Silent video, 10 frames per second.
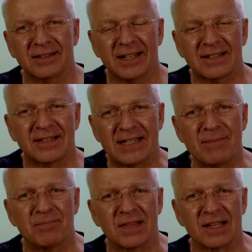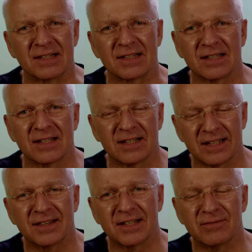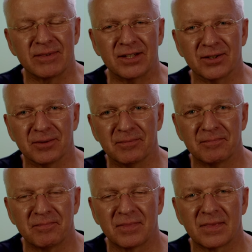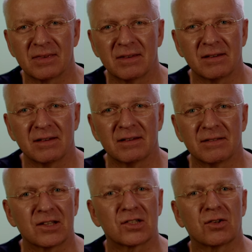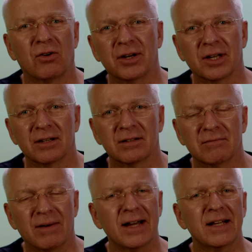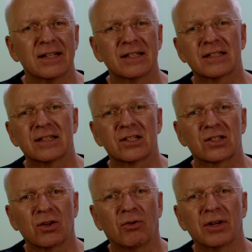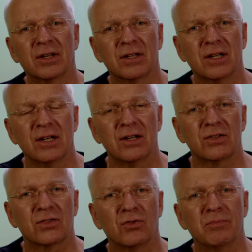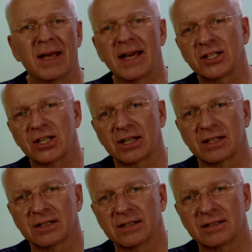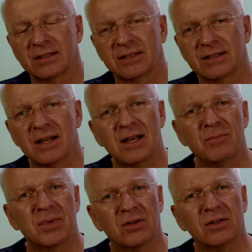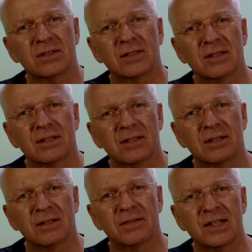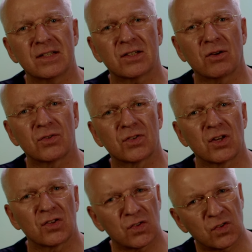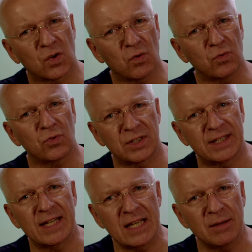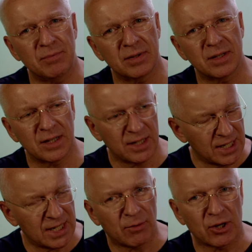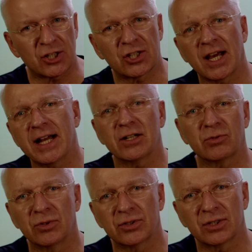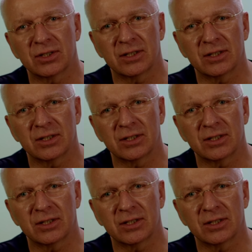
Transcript: let's deepen this in this video. The story. Why is the story so magic? Because this goes so deep in our childhood.